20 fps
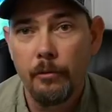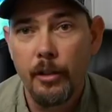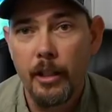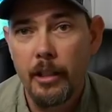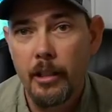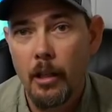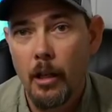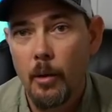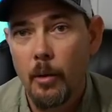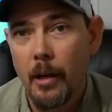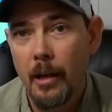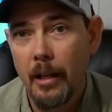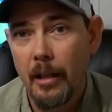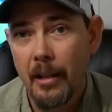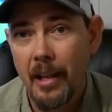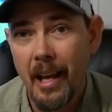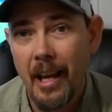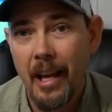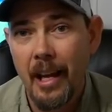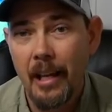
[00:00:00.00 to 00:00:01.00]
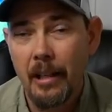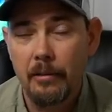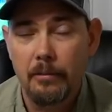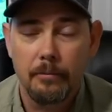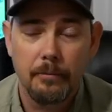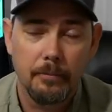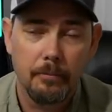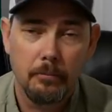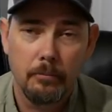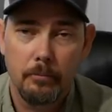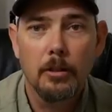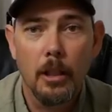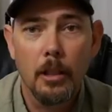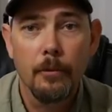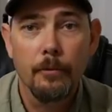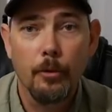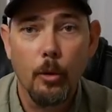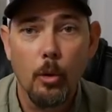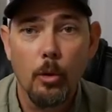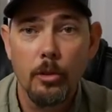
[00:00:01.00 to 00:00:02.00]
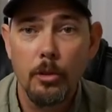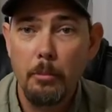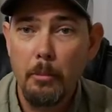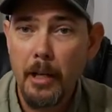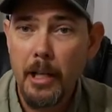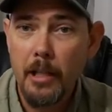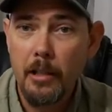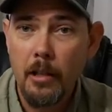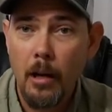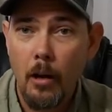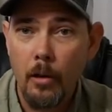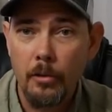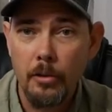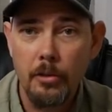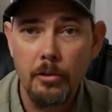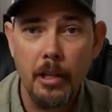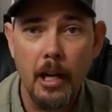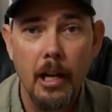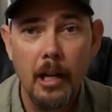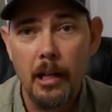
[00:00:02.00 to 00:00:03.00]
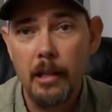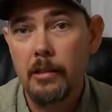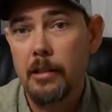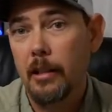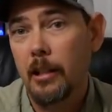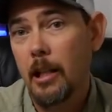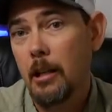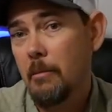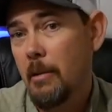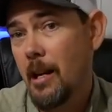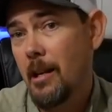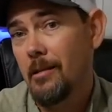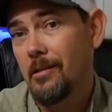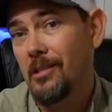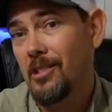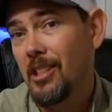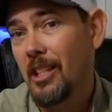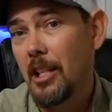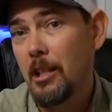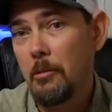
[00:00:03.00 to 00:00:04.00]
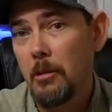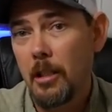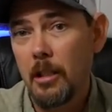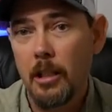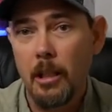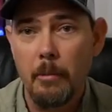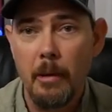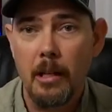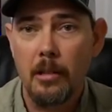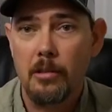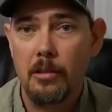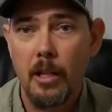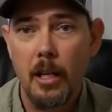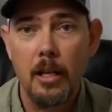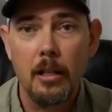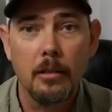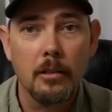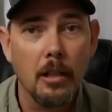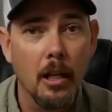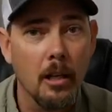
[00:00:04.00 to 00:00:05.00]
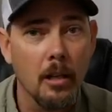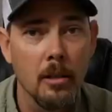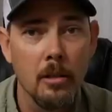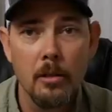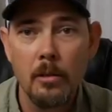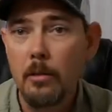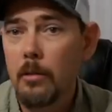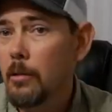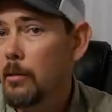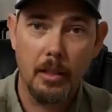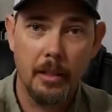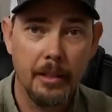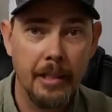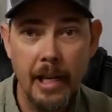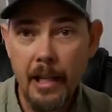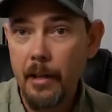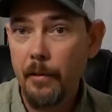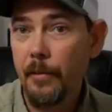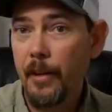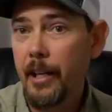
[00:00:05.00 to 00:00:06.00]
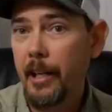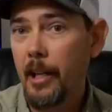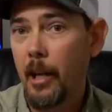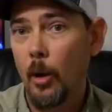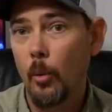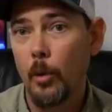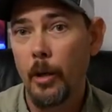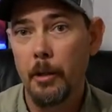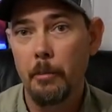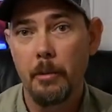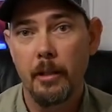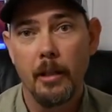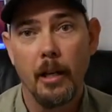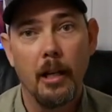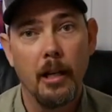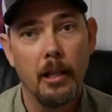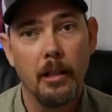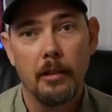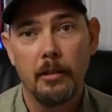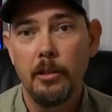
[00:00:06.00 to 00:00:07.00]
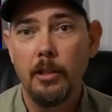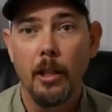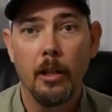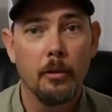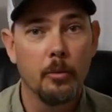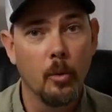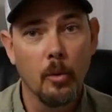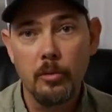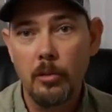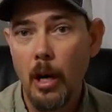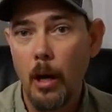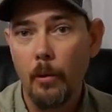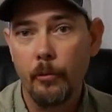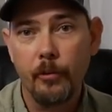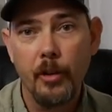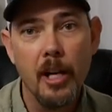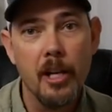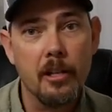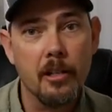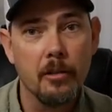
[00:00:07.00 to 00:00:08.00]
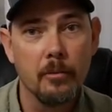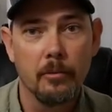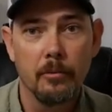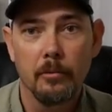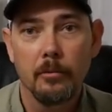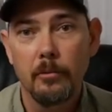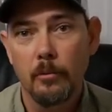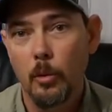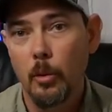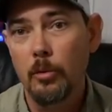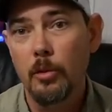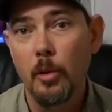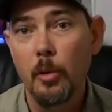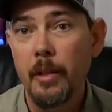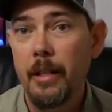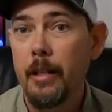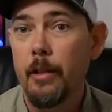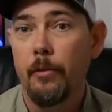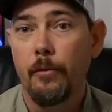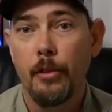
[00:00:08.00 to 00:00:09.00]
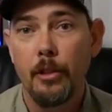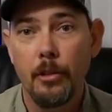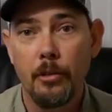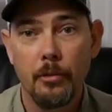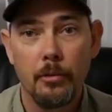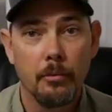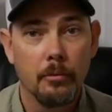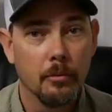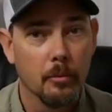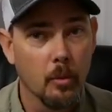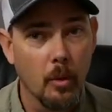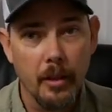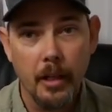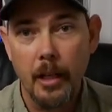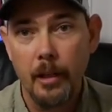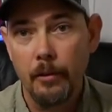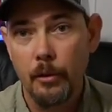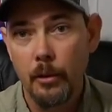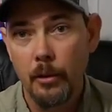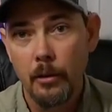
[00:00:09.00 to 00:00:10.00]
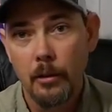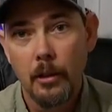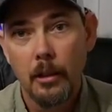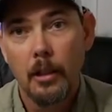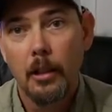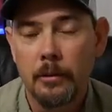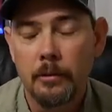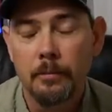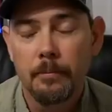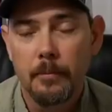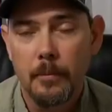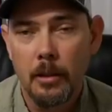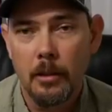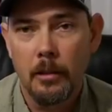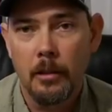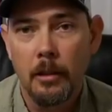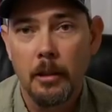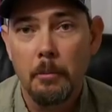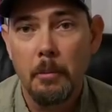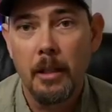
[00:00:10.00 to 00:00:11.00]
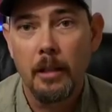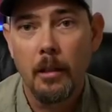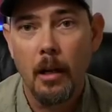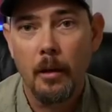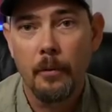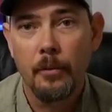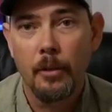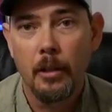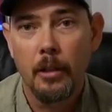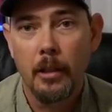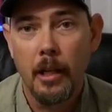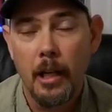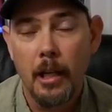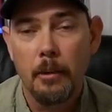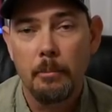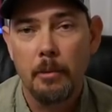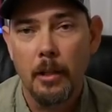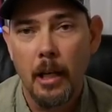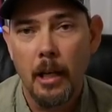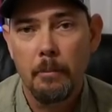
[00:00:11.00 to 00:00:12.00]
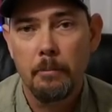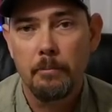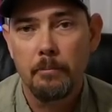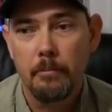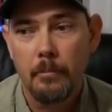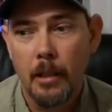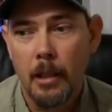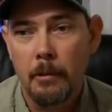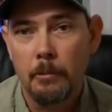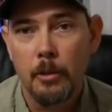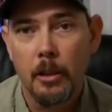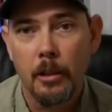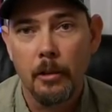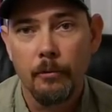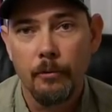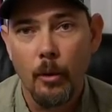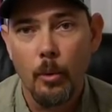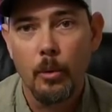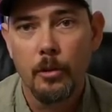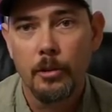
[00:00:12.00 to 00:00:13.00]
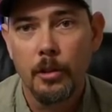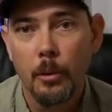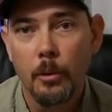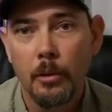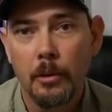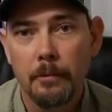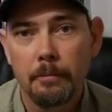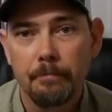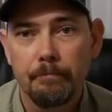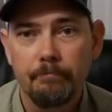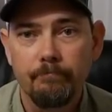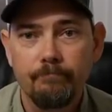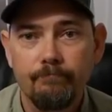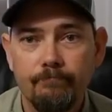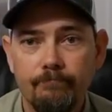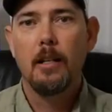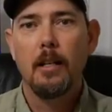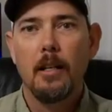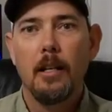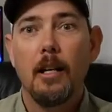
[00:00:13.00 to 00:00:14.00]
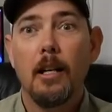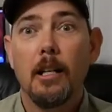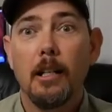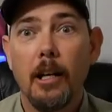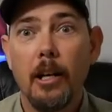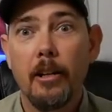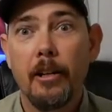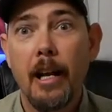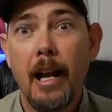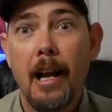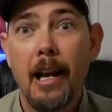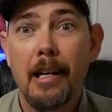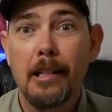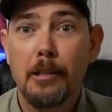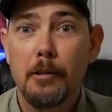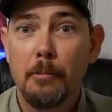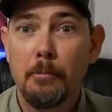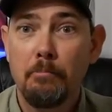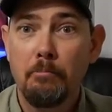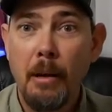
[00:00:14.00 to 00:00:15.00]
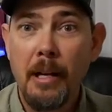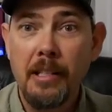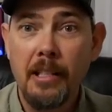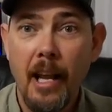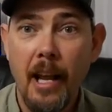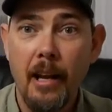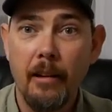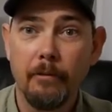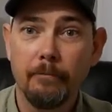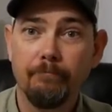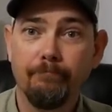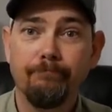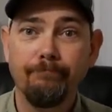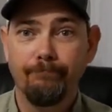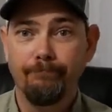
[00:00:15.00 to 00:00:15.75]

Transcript: video out of that. Looking forward to meeting all you guys that come out and see me, come out and say hello, get in a video with me. All right, you know, we'll talk fishing, we'll do an interview, whatever. It'll be a lot of fun. I'm looking forward to it. All right, guys, peace out.